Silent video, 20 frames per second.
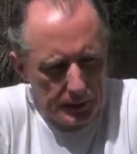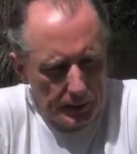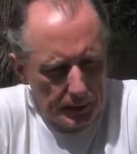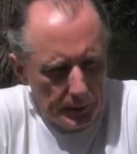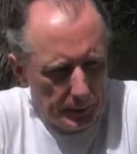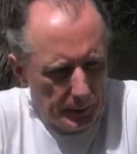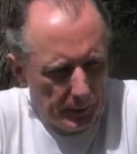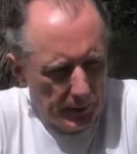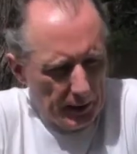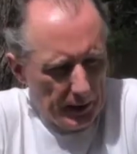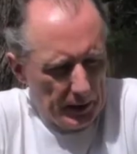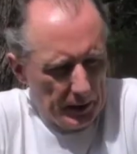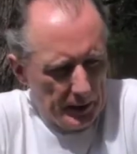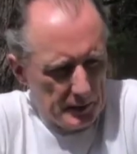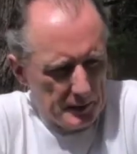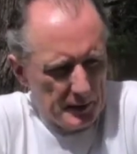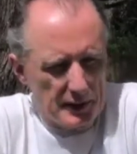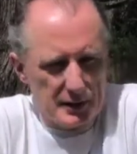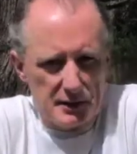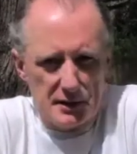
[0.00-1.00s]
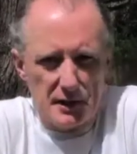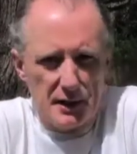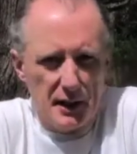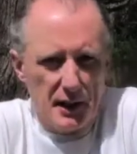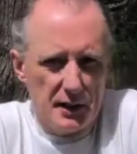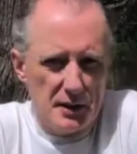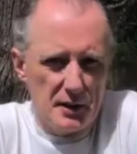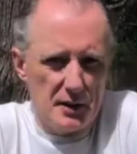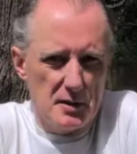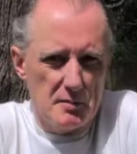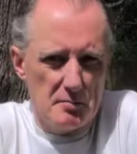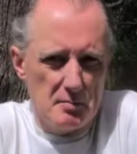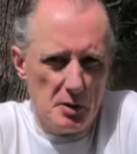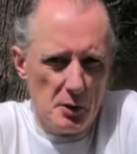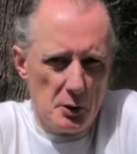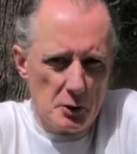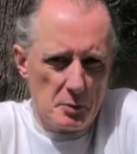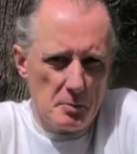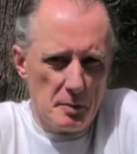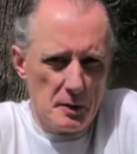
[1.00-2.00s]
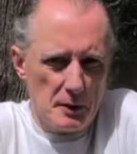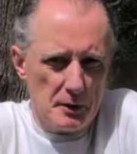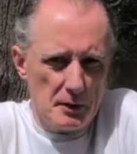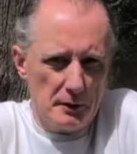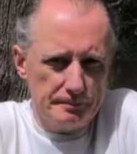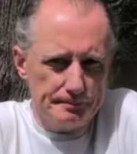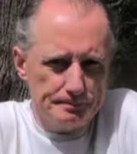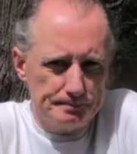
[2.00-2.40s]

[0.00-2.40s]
So they're living together in Portsmouth.